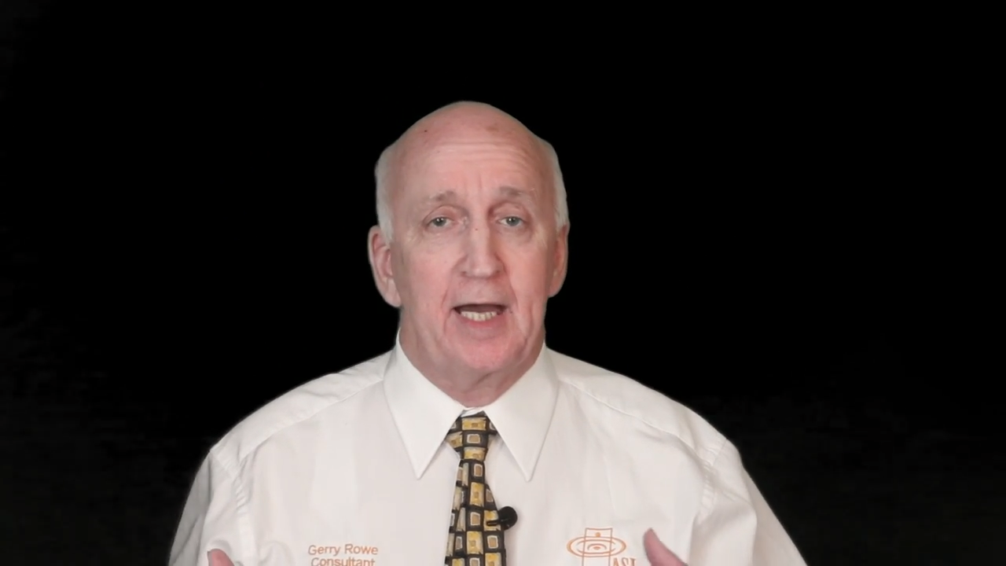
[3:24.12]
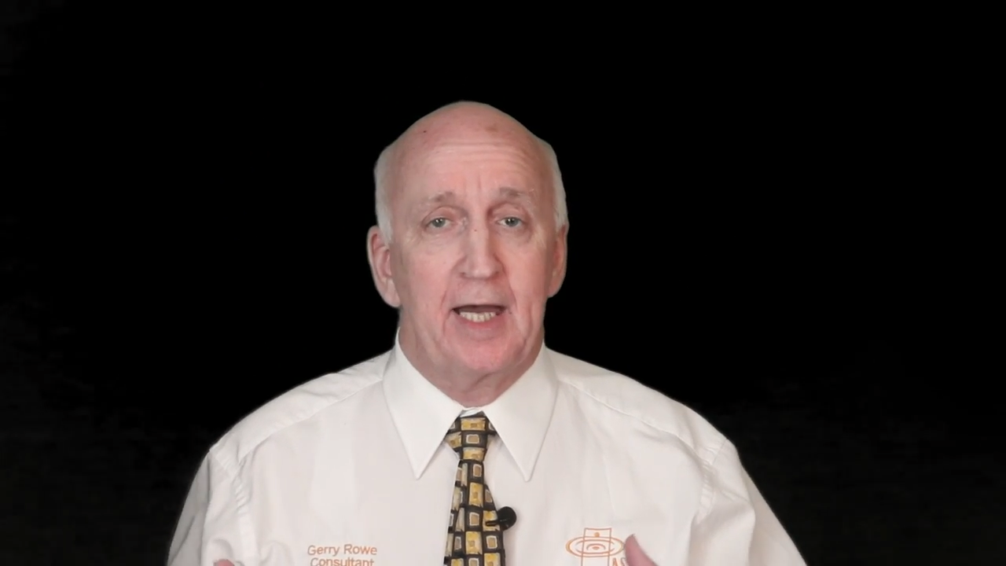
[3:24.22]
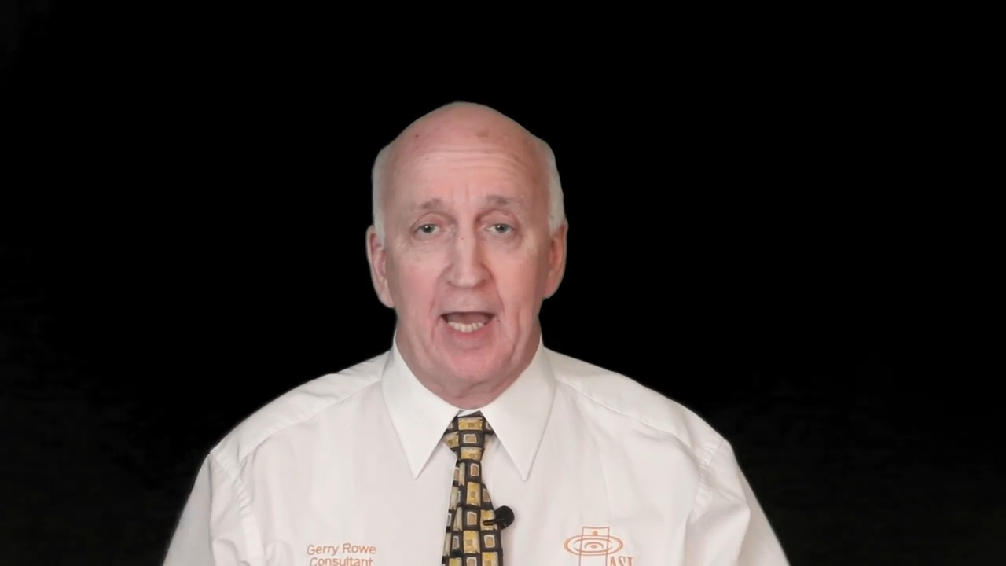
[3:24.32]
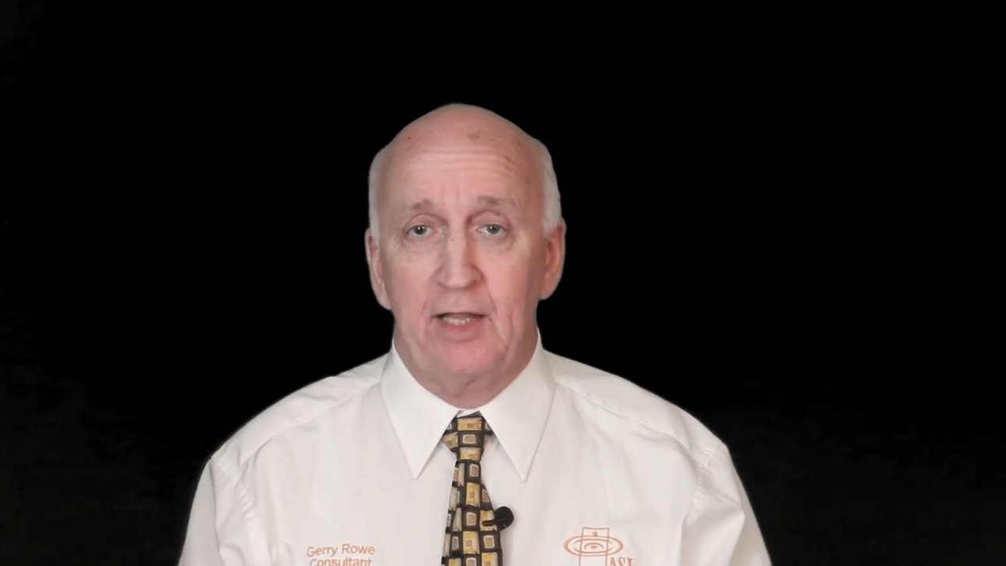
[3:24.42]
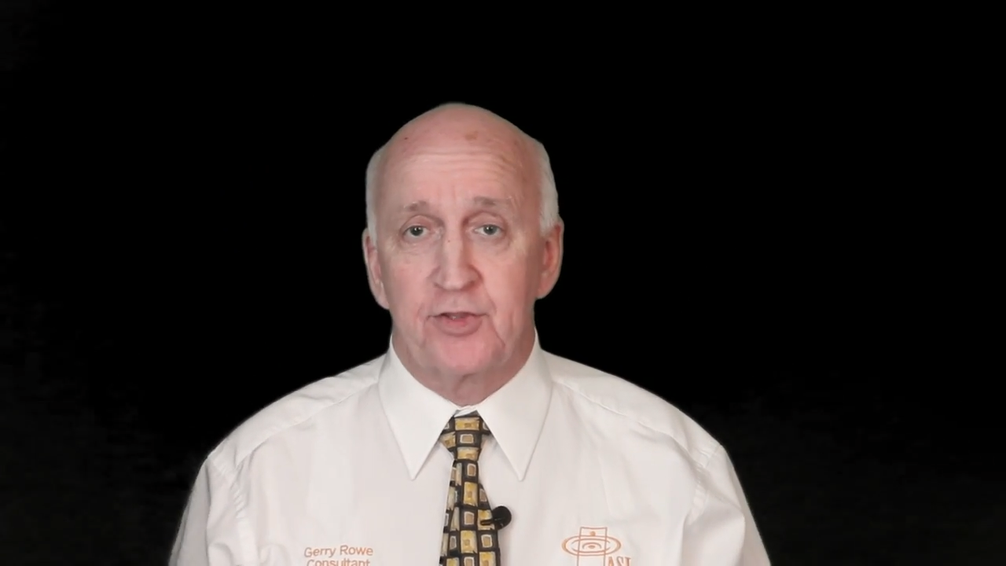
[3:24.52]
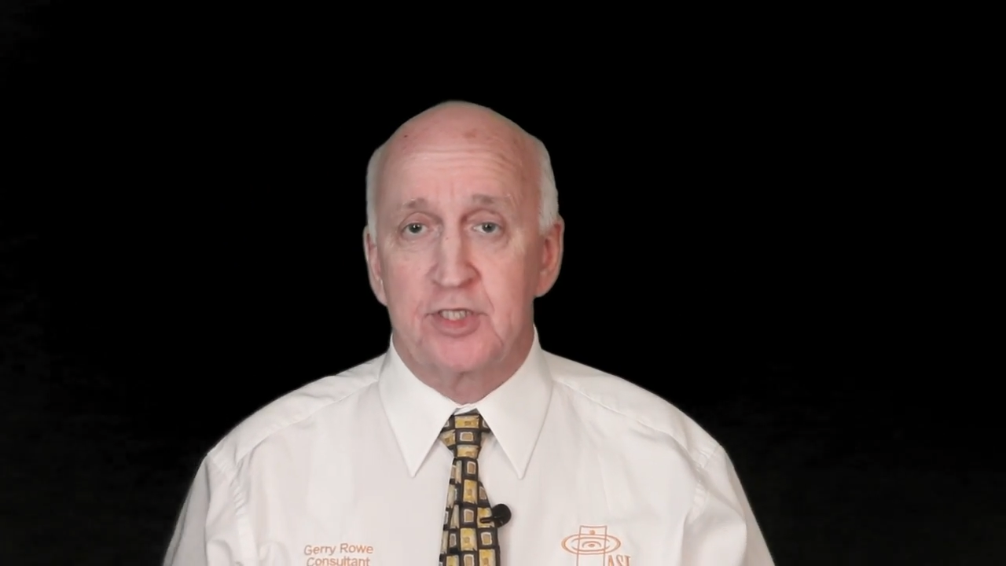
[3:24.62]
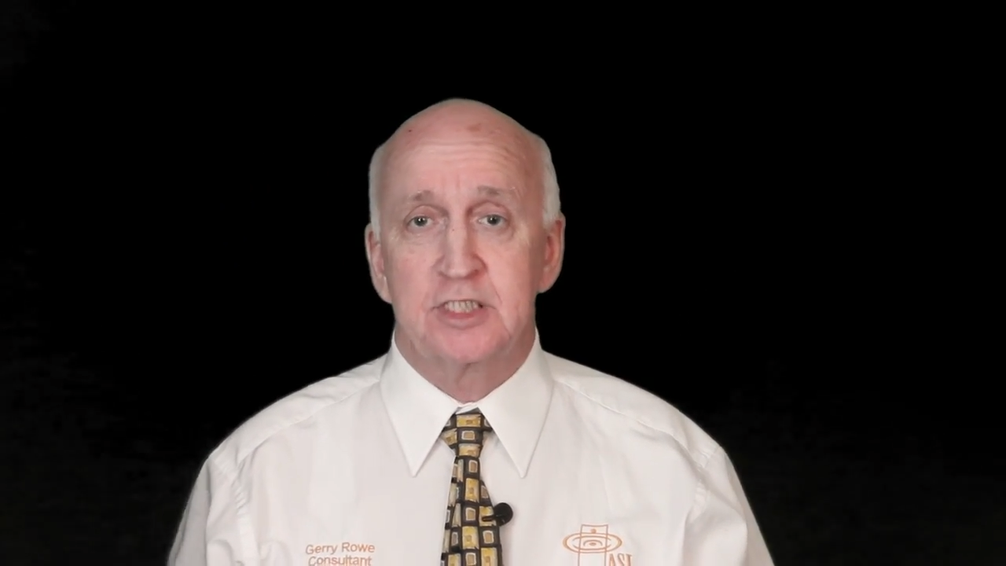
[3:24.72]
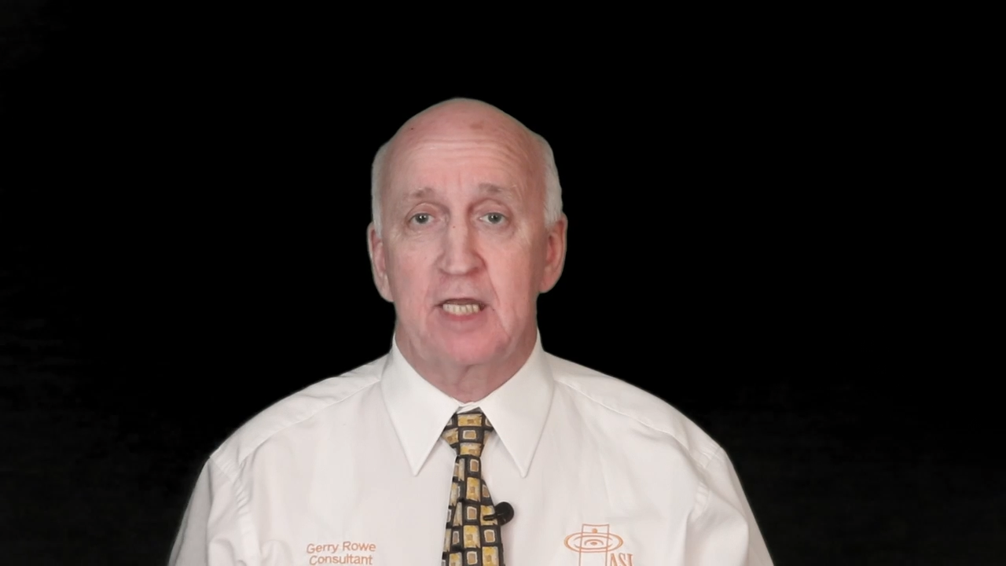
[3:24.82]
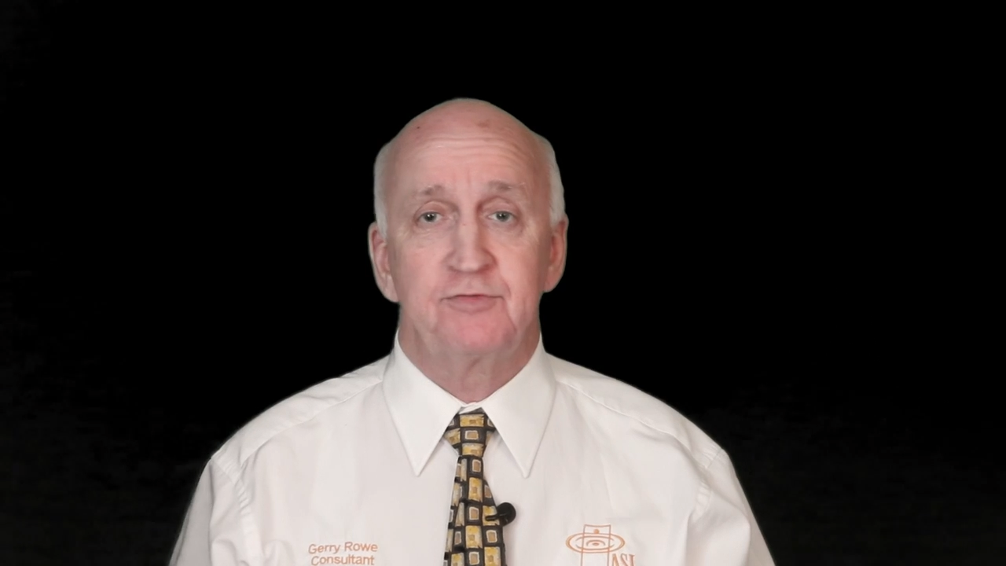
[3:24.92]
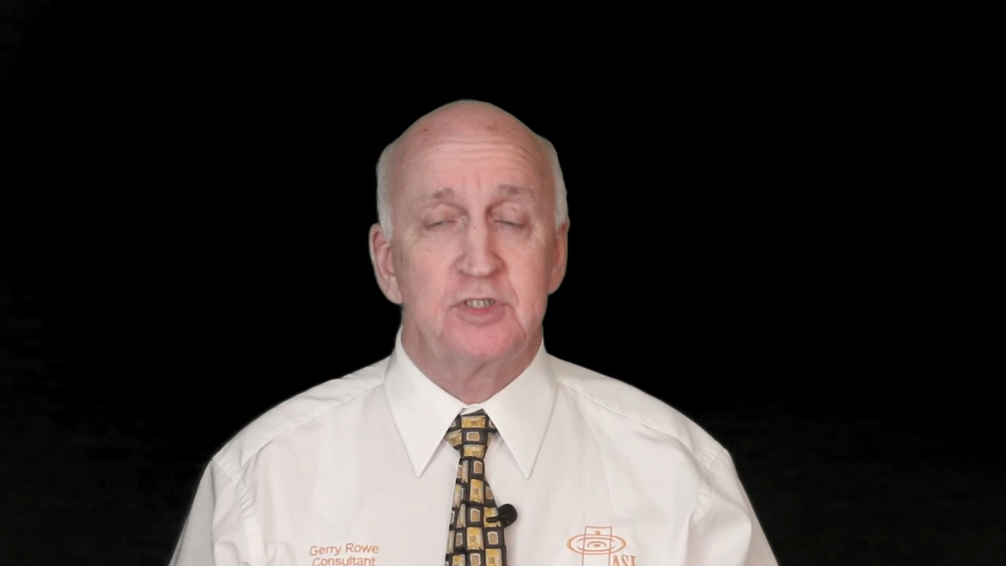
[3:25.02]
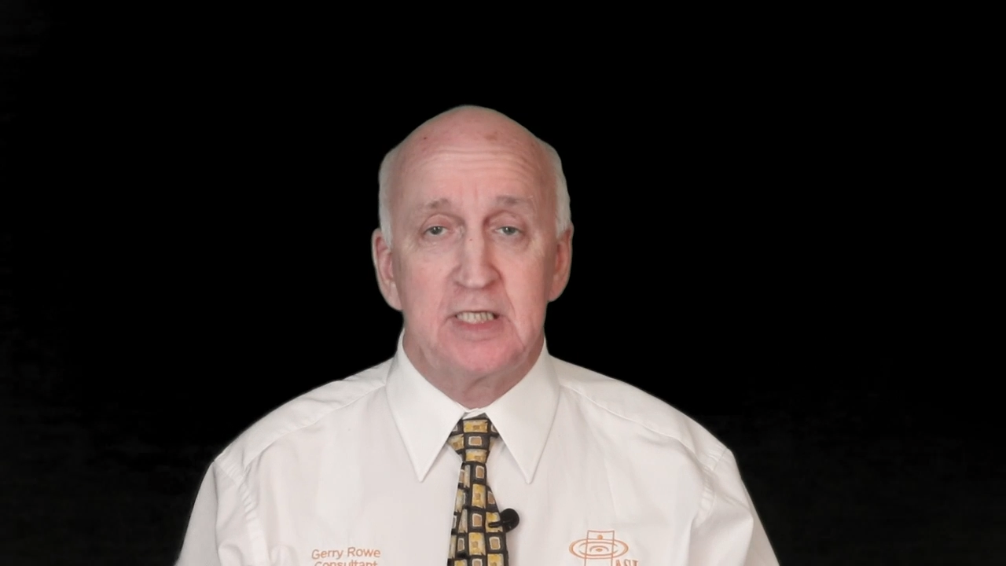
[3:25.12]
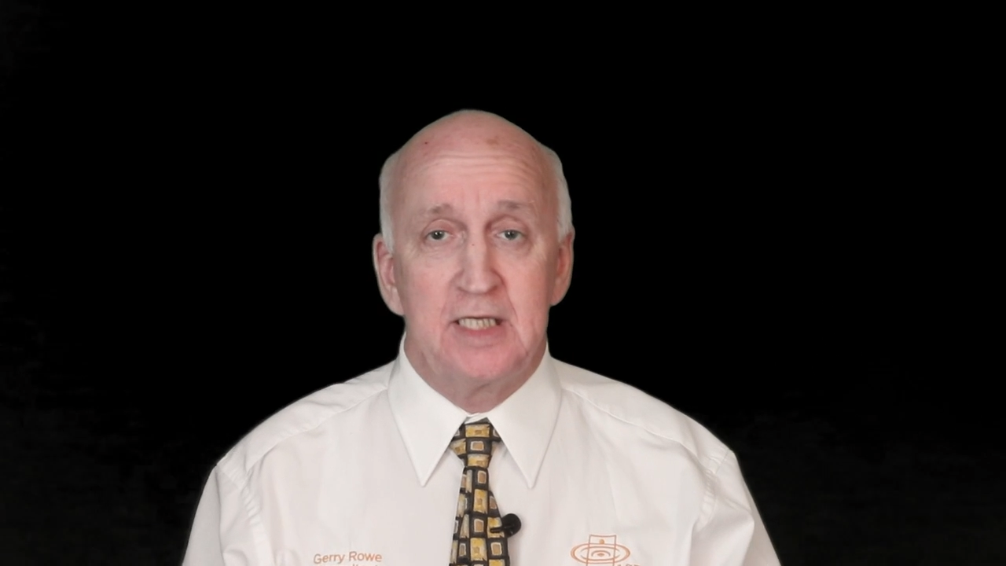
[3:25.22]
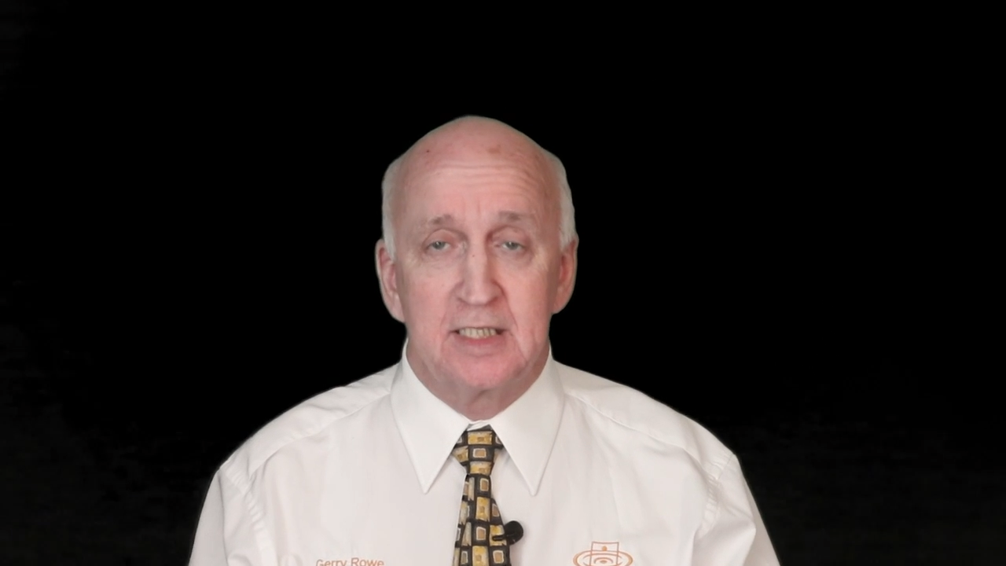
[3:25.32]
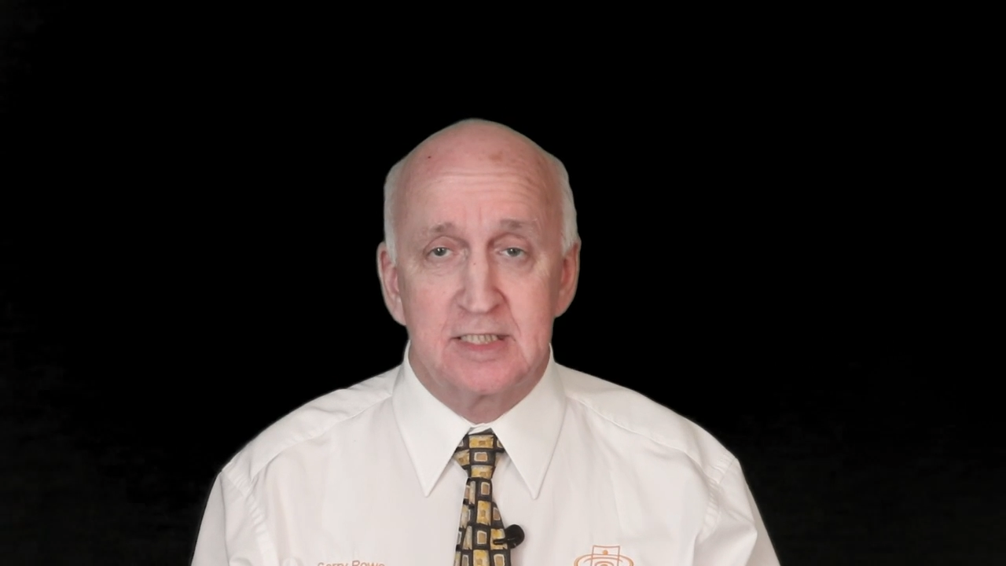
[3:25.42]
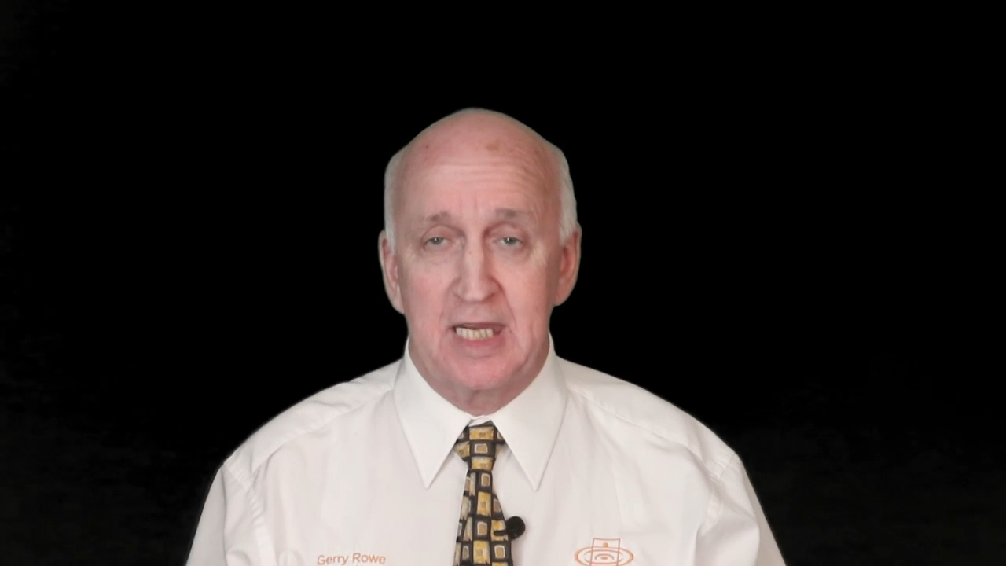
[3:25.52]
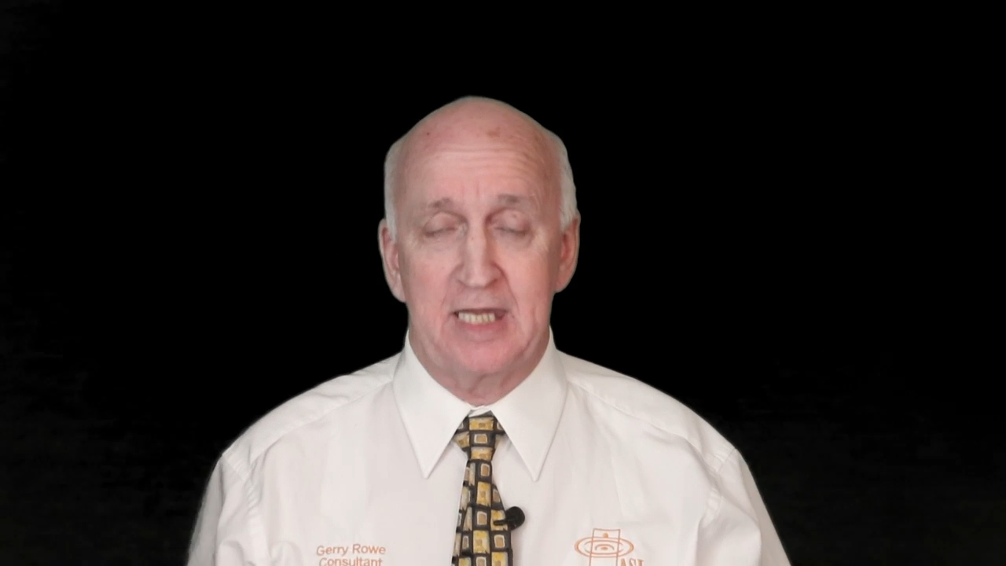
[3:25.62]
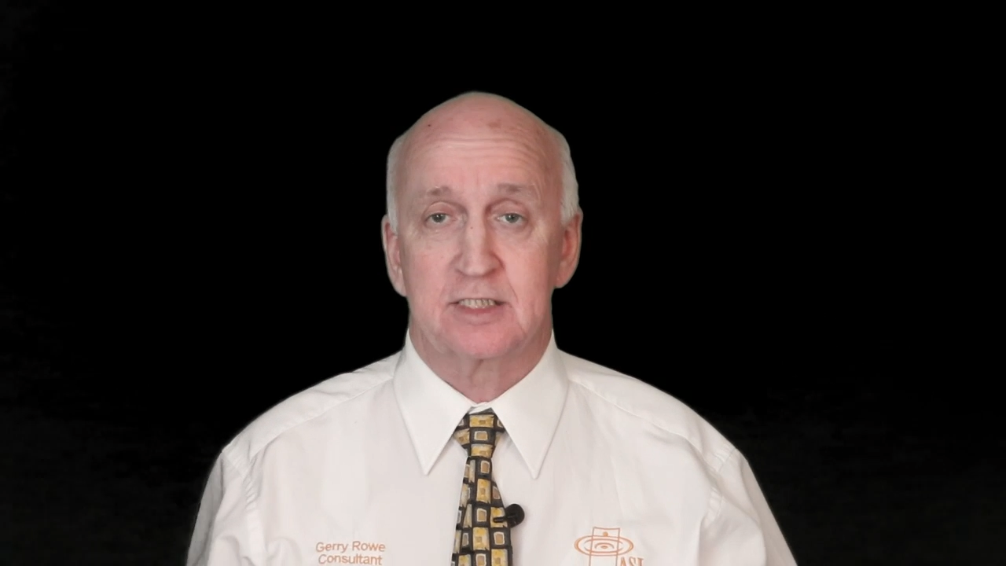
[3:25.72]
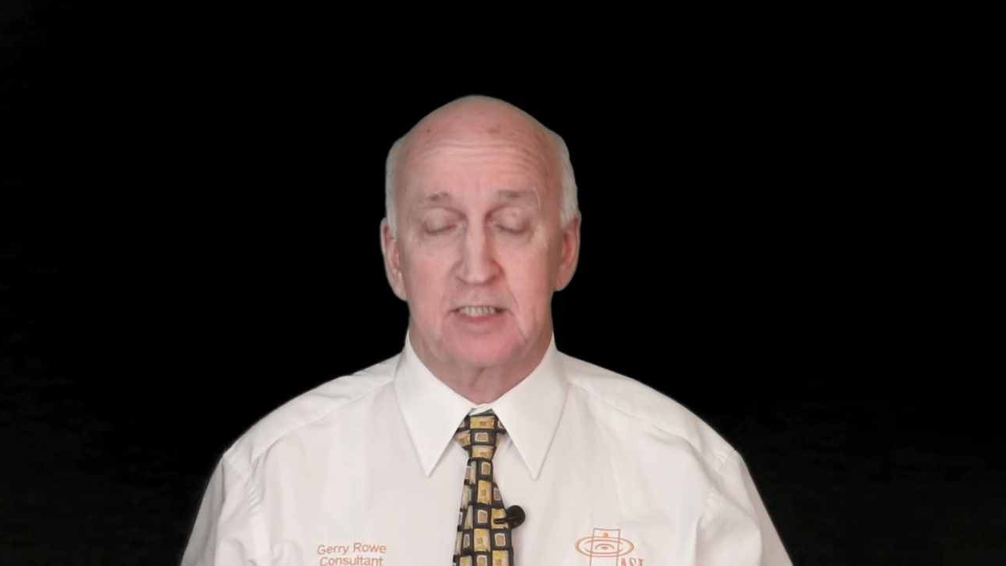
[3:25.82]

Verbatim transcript: health and safety tests.